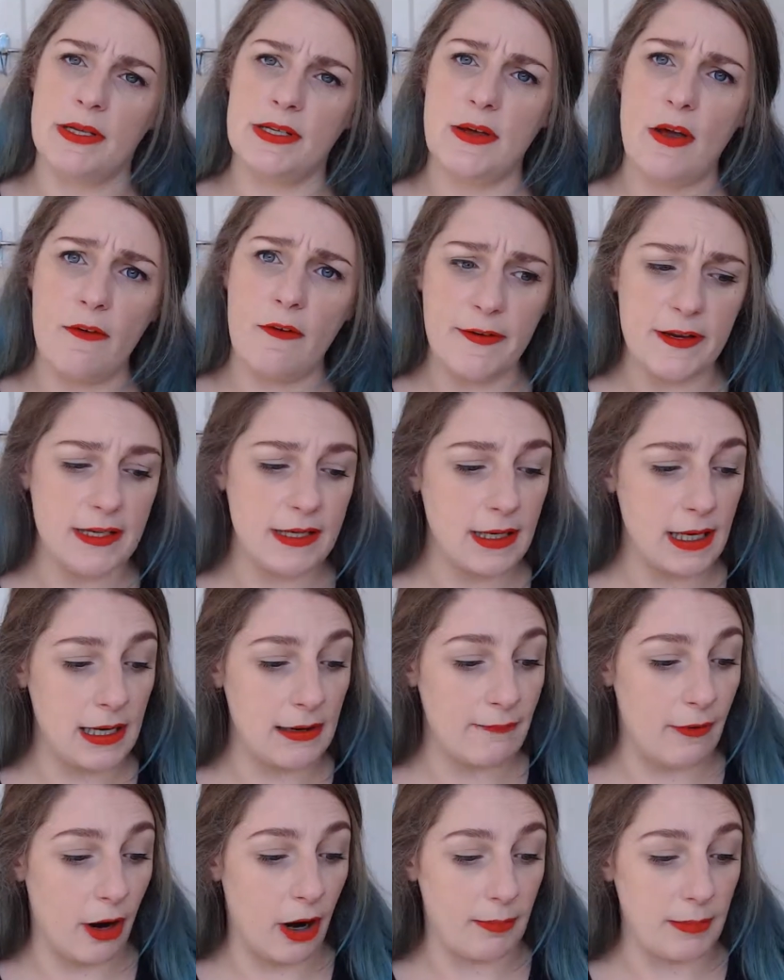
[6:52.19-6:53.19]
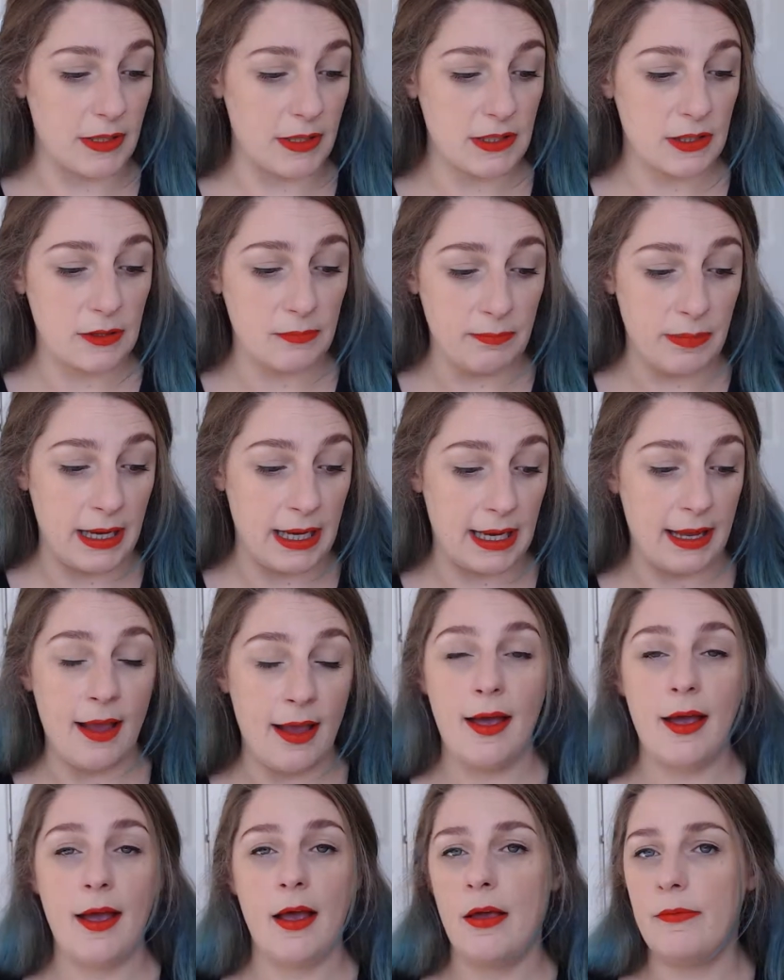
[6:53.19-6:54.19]
So our physical environments could be,
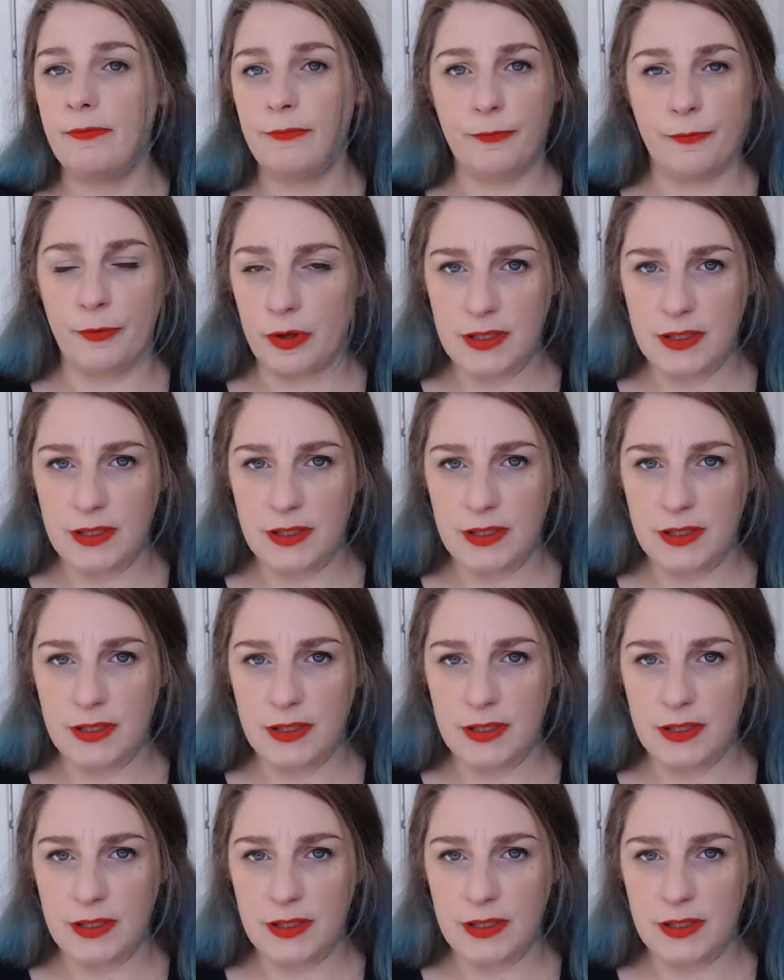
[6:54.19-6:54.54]
for